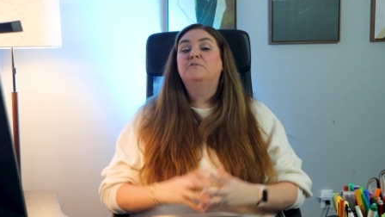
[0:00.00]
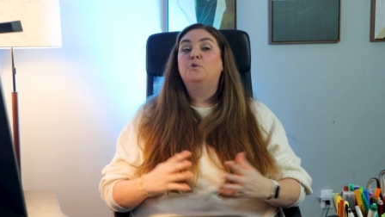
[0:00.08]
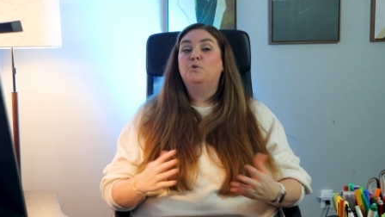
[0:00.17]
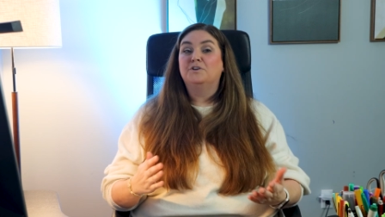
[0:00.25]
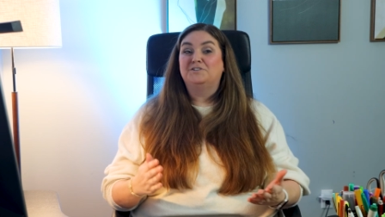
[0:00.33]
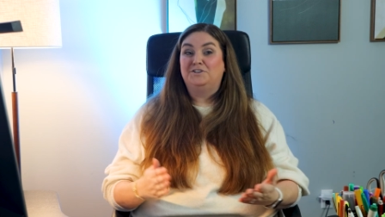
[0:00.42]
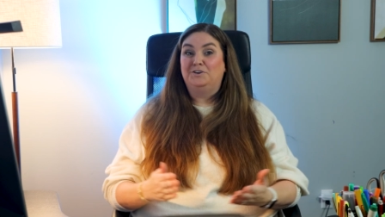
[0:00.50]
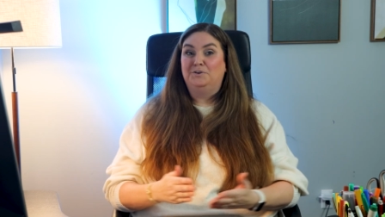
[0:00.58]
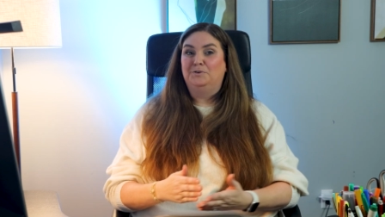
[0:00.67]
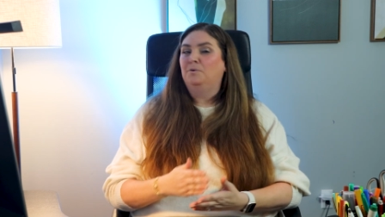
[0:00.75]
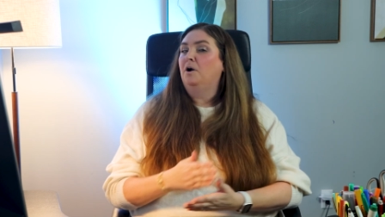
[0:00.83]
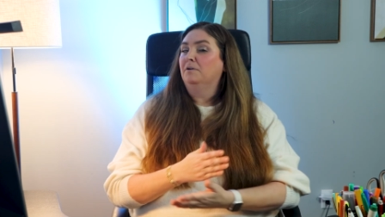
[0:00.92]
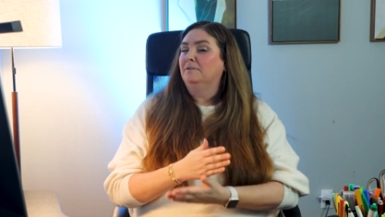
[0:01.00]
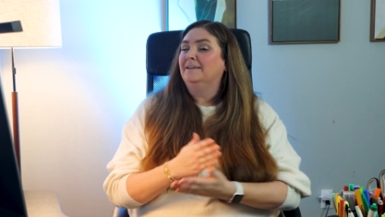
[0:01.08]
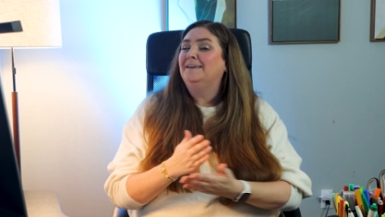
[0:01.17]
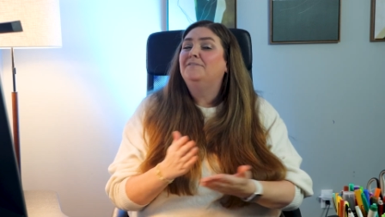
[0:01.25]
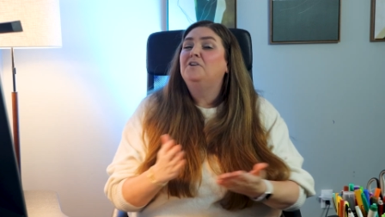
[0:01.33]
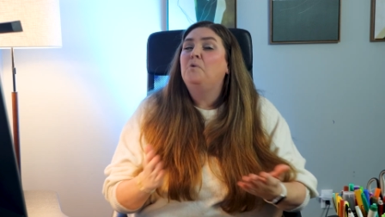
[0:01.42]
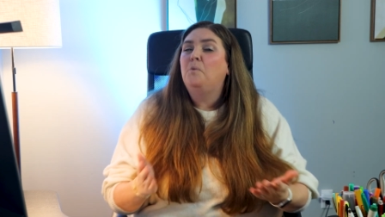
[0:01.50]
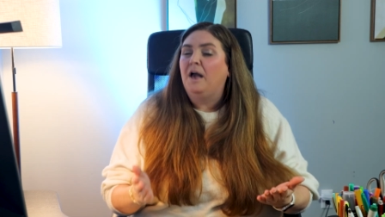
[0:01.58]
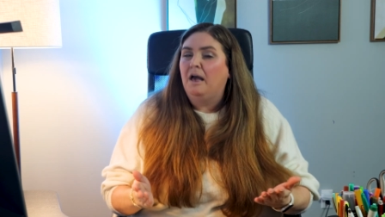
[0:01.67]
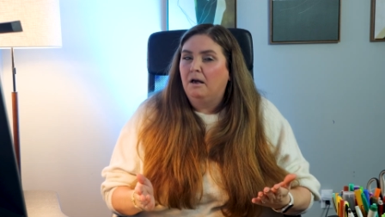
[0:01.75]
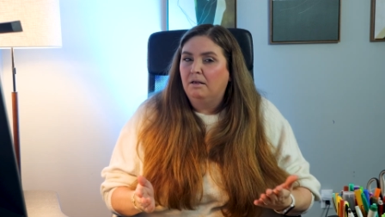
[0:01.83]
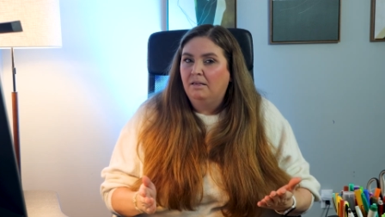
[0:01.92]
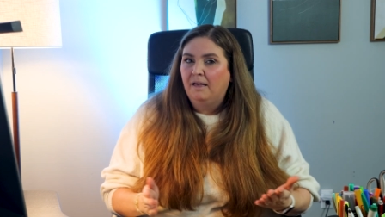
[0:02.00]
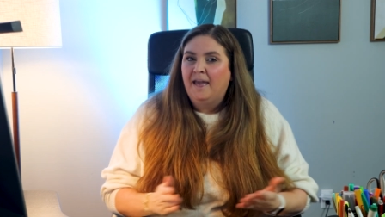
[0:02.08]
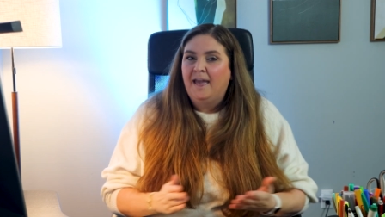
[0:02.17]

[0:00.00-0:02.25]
of course, who are leaving well